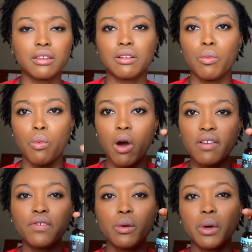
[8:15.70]

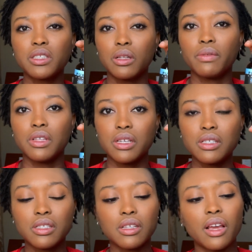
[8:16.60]
one full bottle of
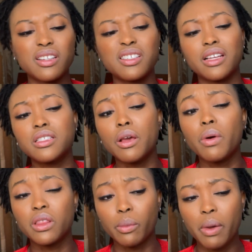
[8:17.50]
this, and it says so
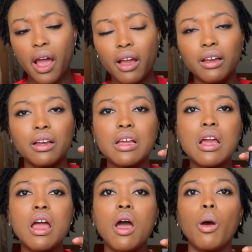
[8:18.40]
on the pack,
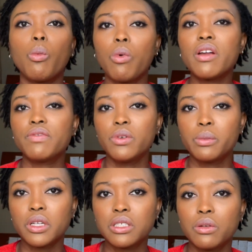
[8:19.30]
one full
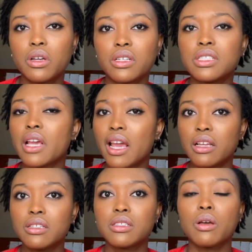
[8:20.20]
bottle
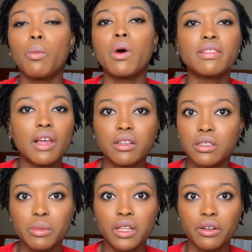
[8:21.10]
contains
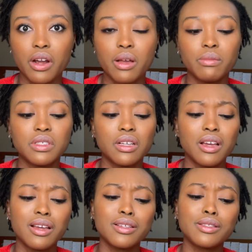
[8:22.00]
1000 milligrams.
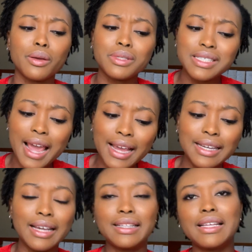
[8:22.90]
So
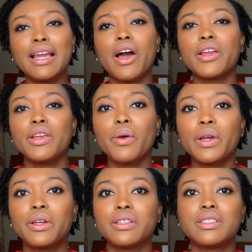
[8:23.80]
technically I knew
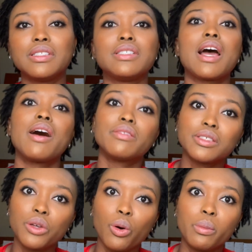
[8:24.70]
I could down
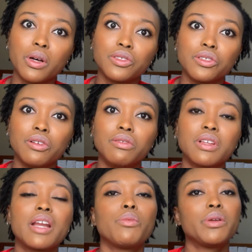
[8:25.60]
this whole bottle
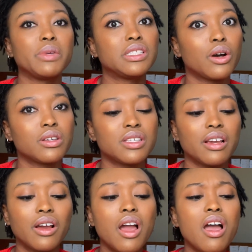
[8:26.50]
and it wouldn't be
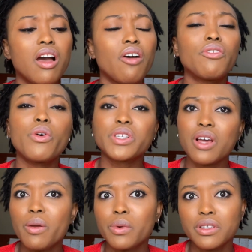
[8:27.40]
toxic. Of course
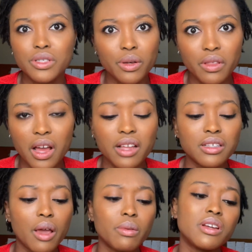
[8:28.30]
I wouldn't do
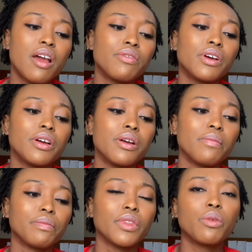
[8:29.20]
that. I would never
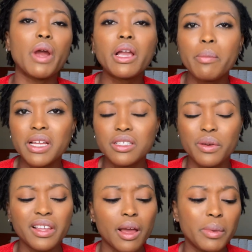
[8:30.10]
recommend
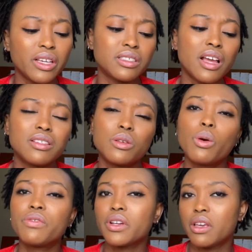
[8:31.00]
doing that, because that's
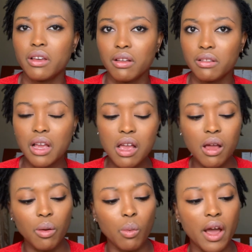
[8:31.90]
overkill.
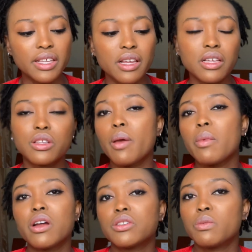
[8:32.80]
Why take so
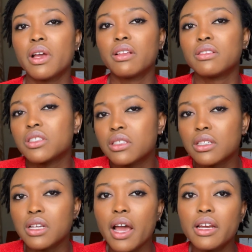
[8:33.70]
much when just a
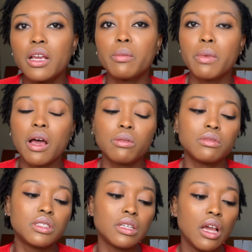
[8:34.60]
tiny
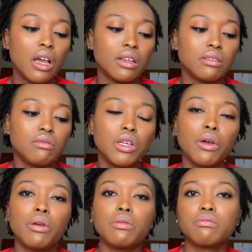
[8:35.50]
amount, you
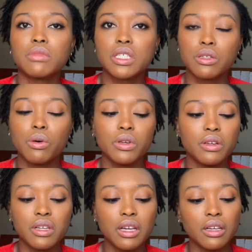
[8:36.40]
know, is all
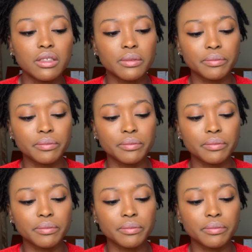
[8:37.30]
you need?